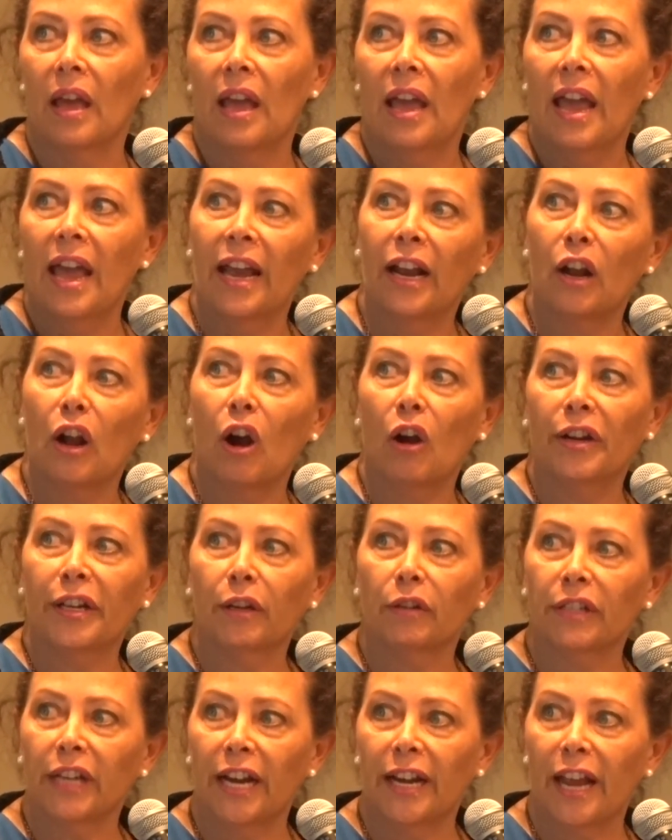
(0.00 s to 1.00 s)
And
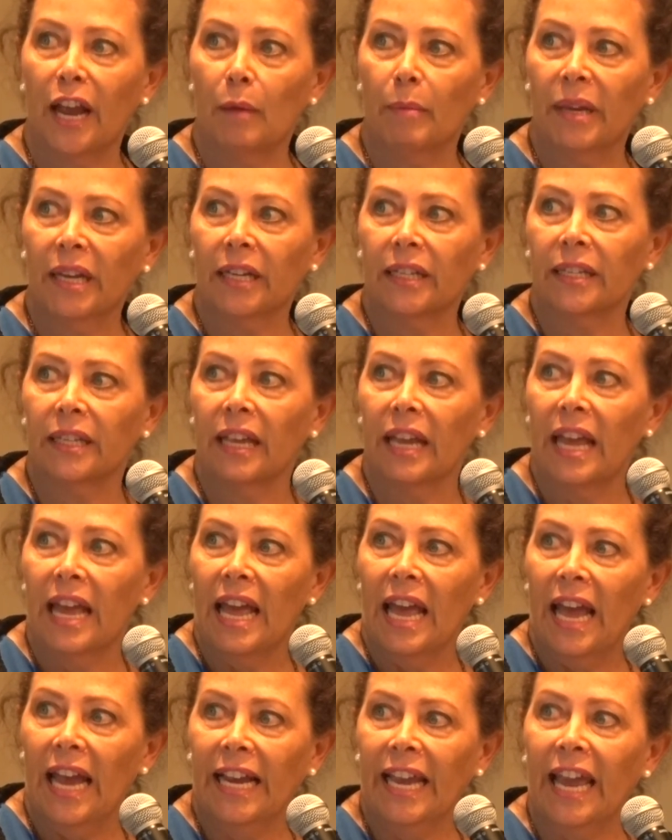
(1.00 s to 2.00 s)
cardiodynamics,
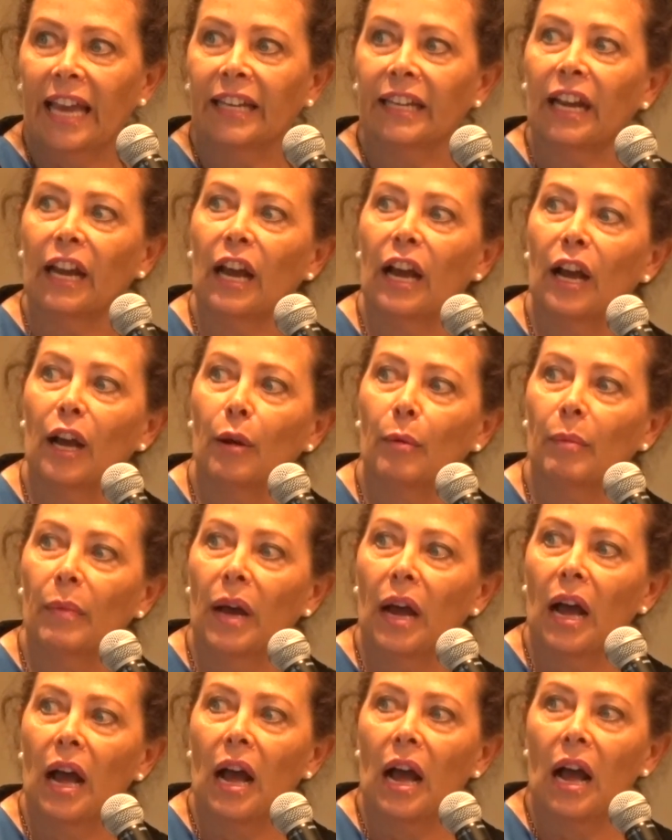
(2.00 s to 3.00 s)
again,
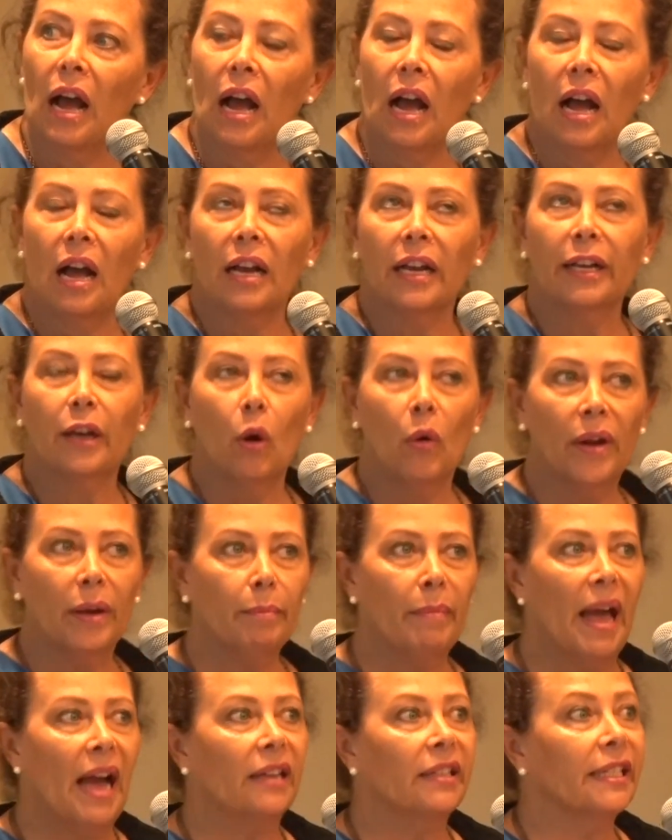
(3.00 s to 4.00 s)
going
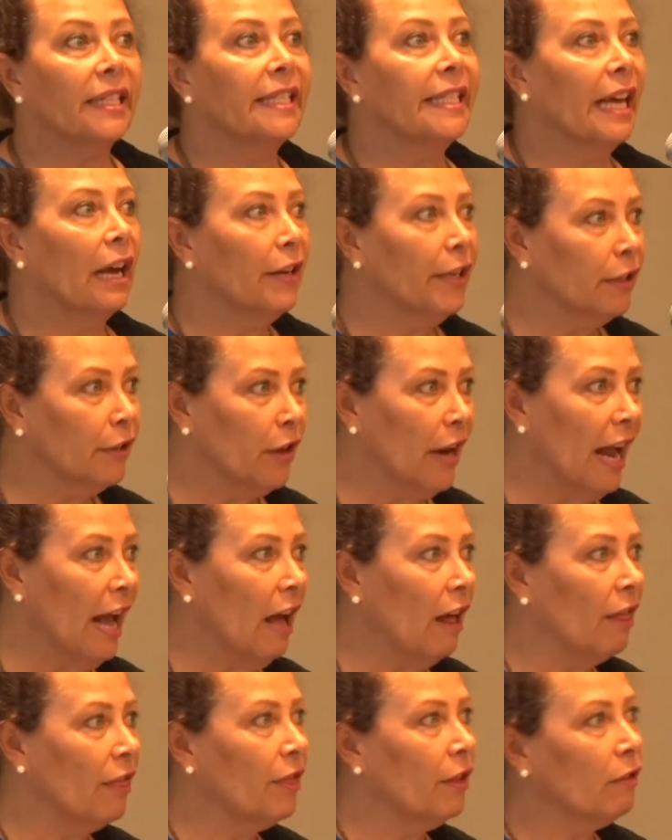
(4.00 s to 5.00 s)
back to cellular
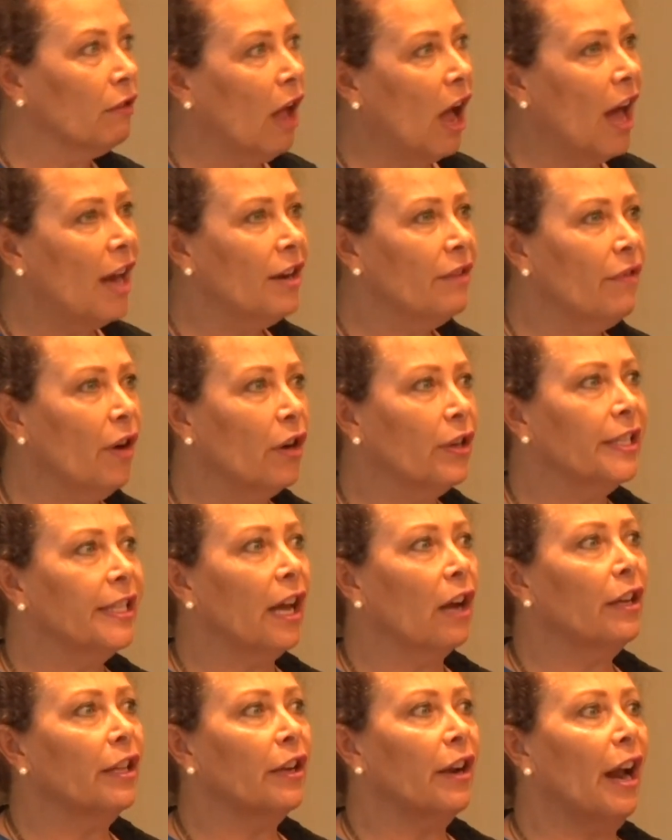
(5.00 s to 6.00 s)
health, a lot of our
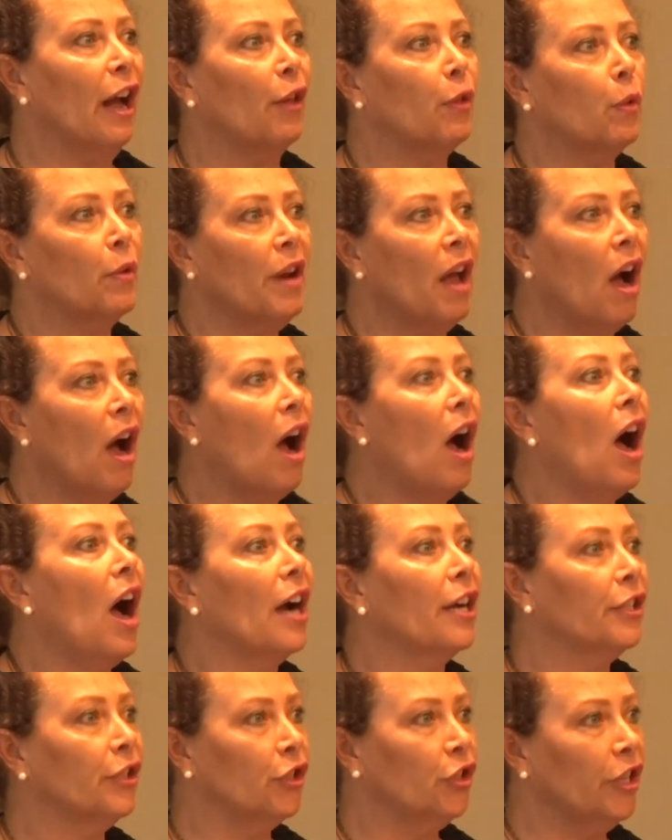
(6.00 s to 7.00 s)
cellular health, we're not
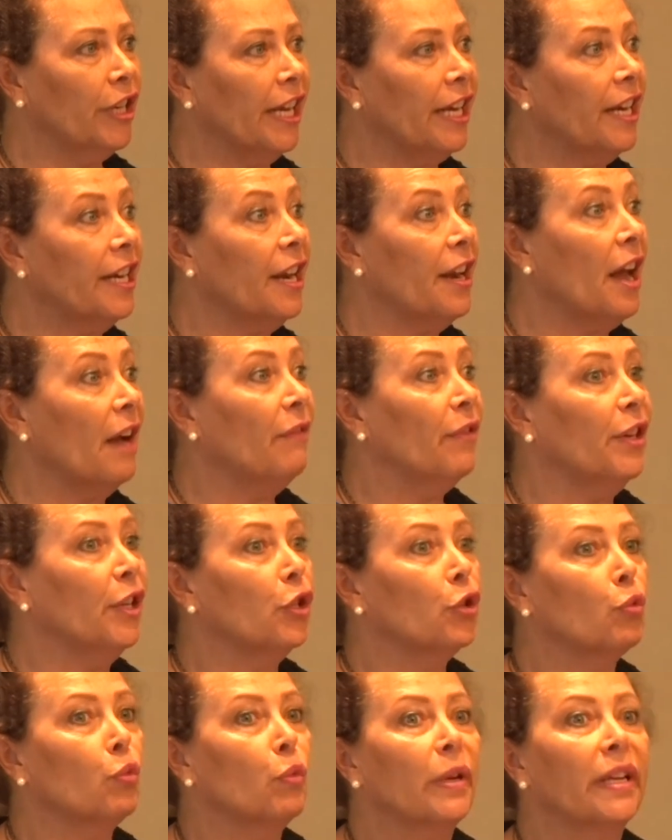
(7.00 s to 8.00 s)
oxygenated enough, and
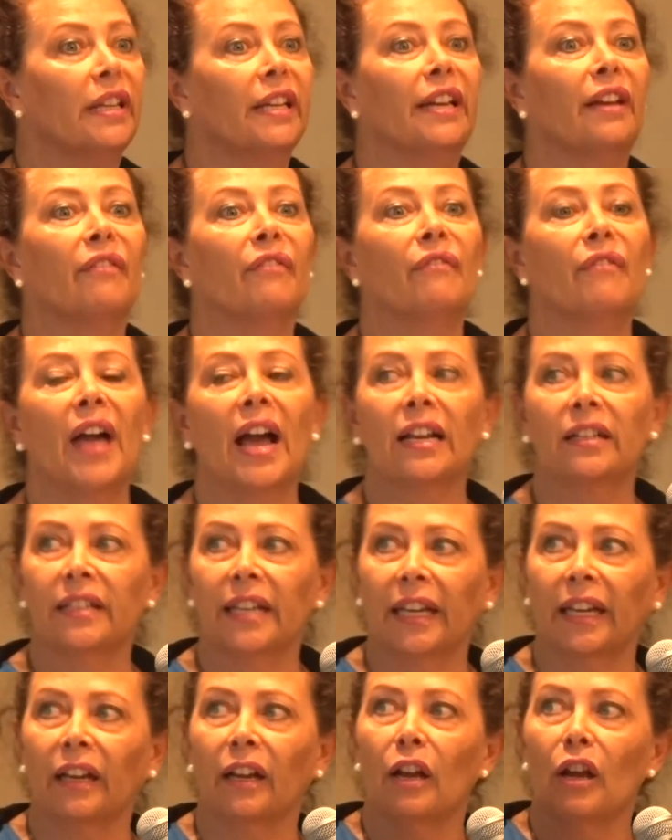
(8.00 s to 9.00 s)
it's really
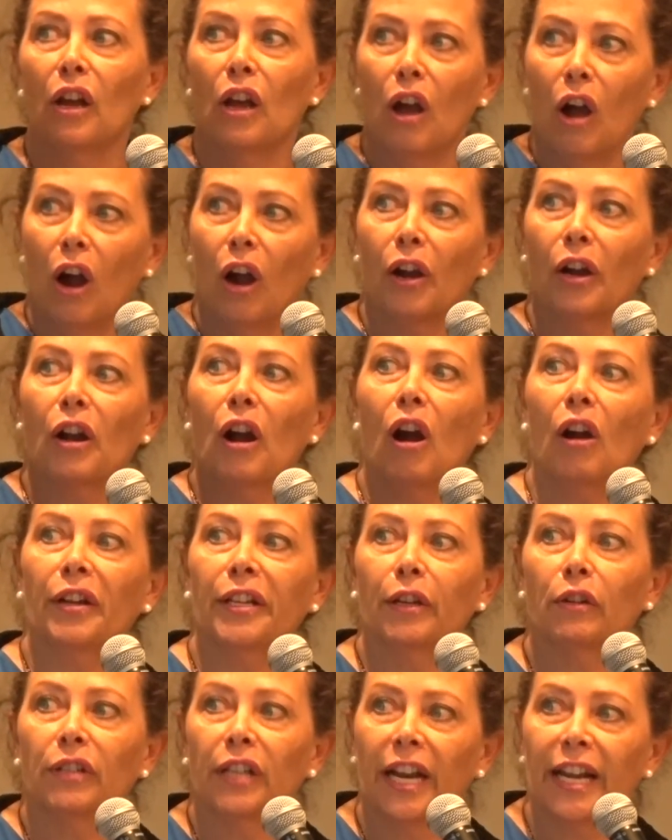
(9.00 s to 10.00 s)
affecting our
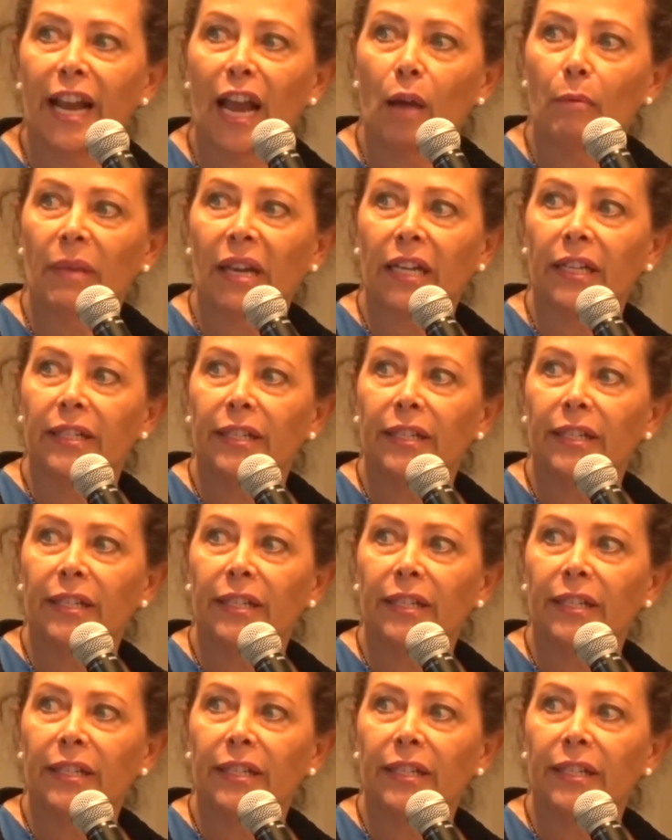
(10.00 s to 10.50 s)
cardiodynamics.